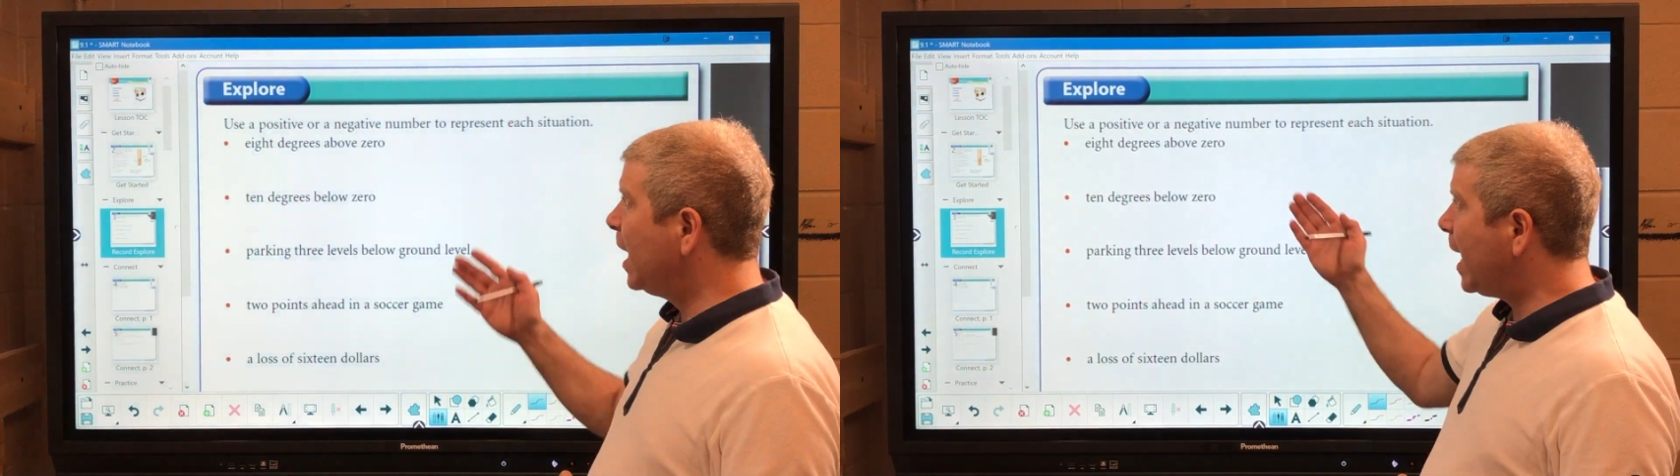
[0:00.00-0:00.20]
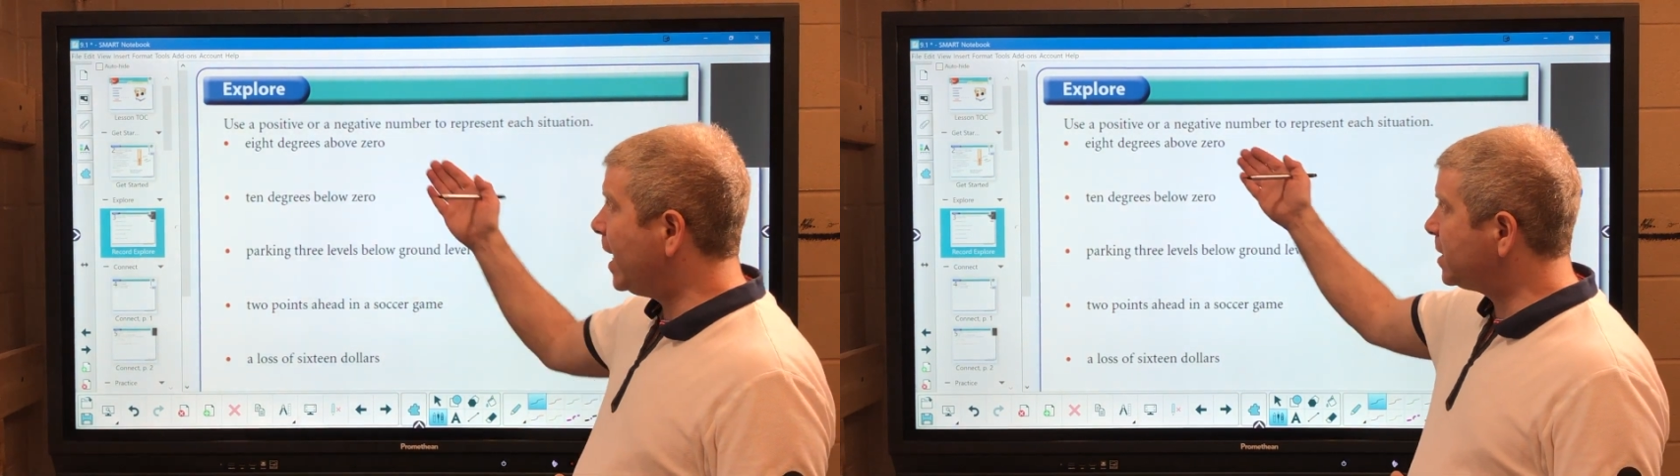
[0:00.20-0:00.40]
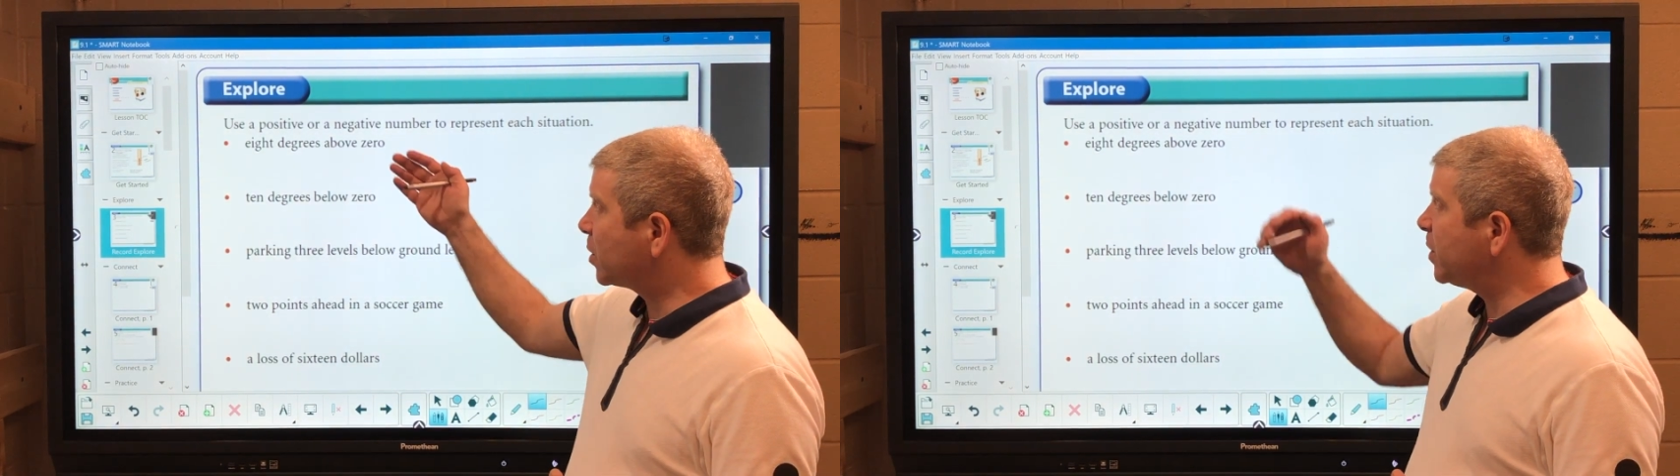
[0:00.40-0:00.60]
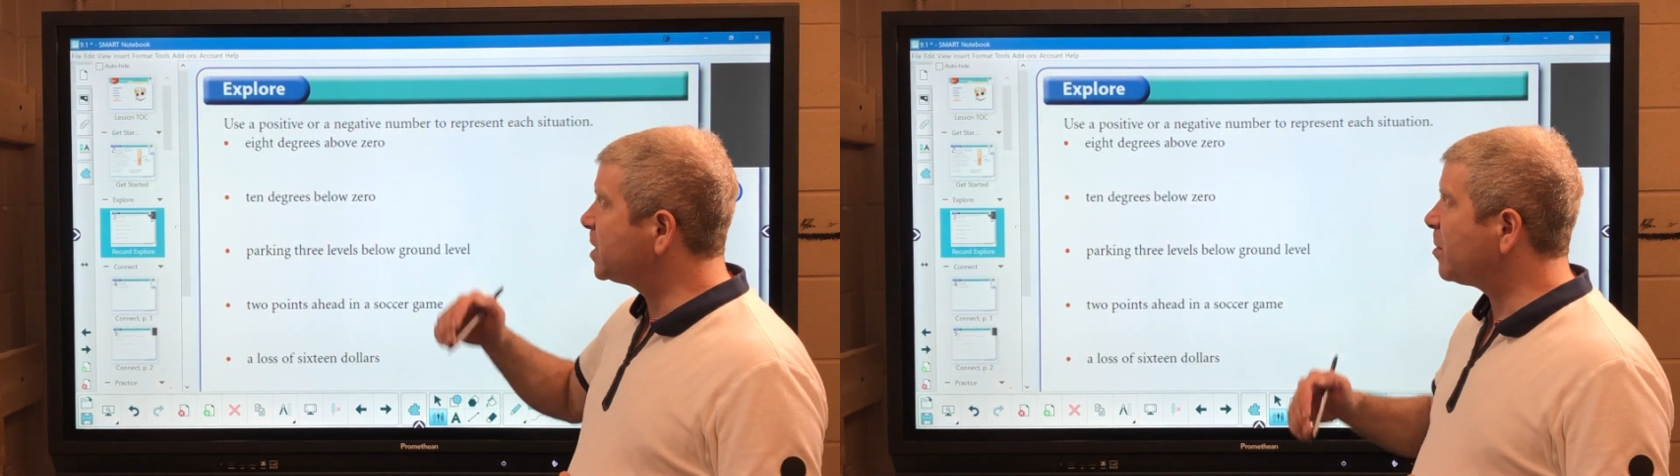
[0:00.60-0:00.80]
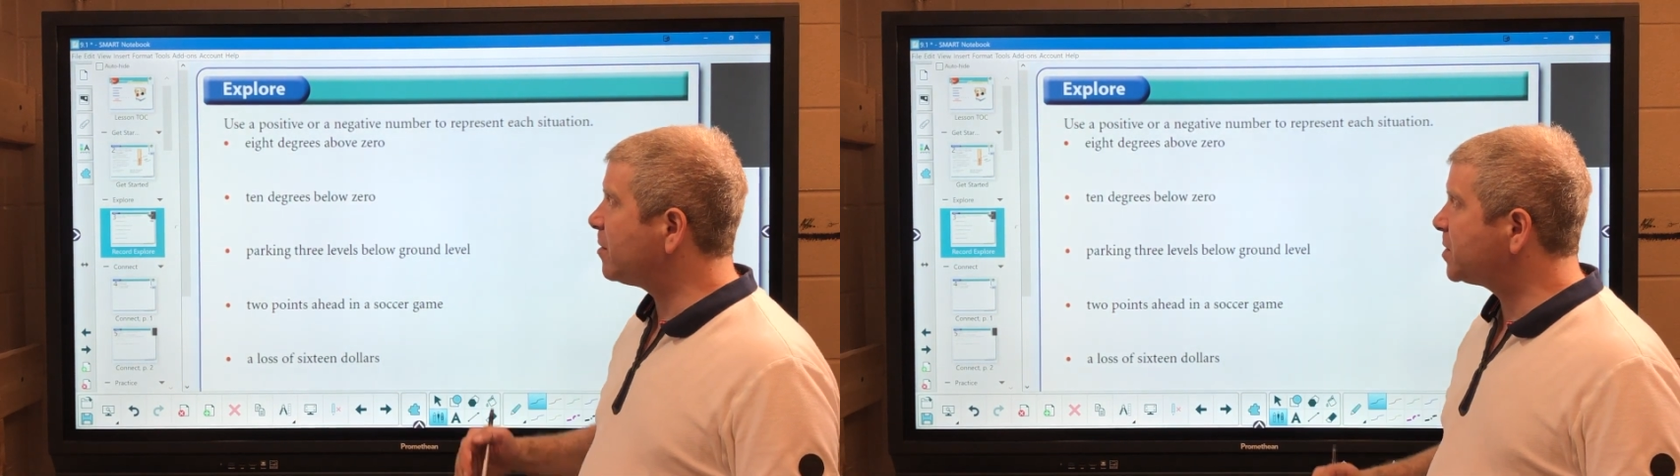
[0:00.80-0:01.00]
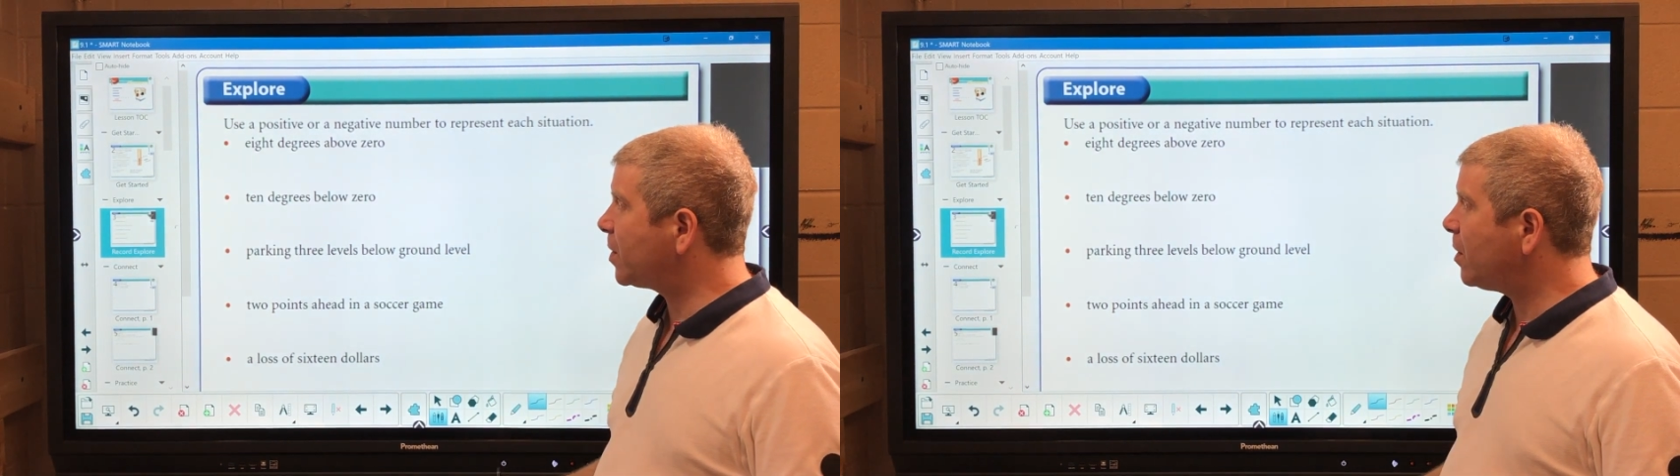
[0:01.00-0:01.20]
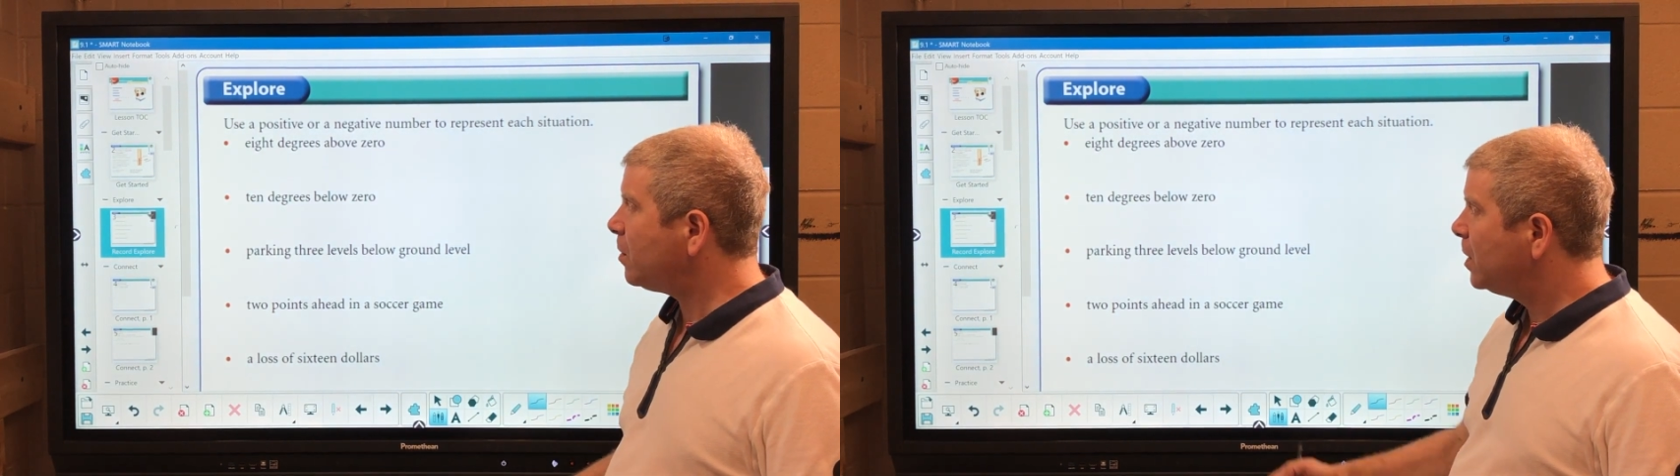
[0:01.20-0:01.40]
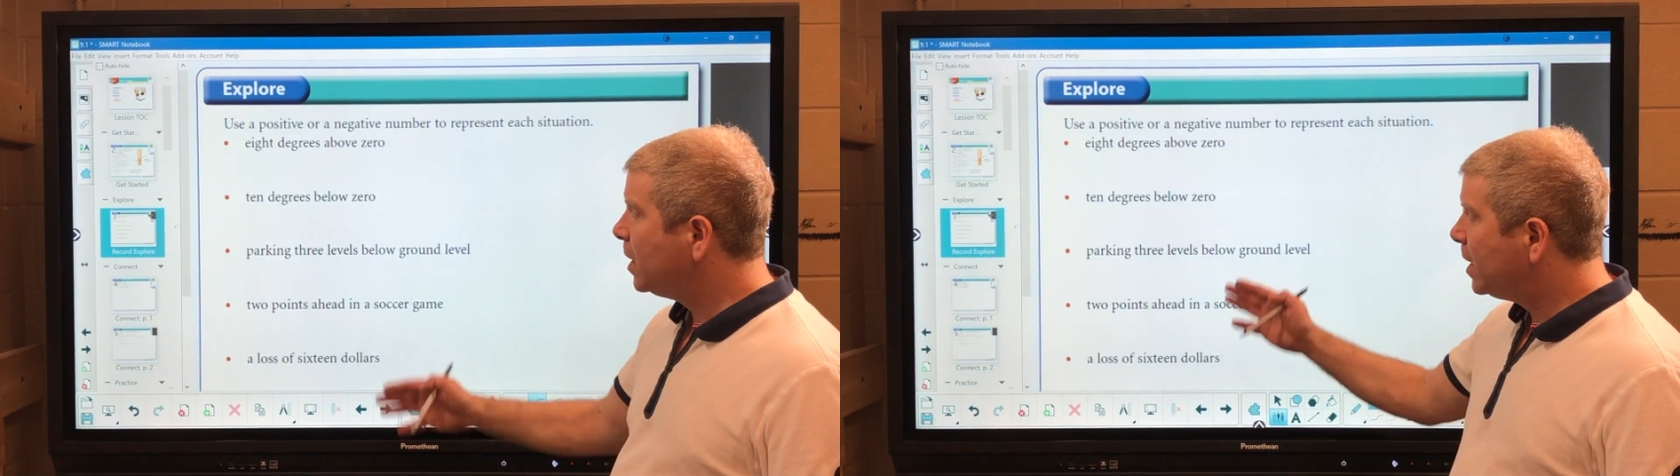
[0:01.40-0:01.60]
8 degrees above 0,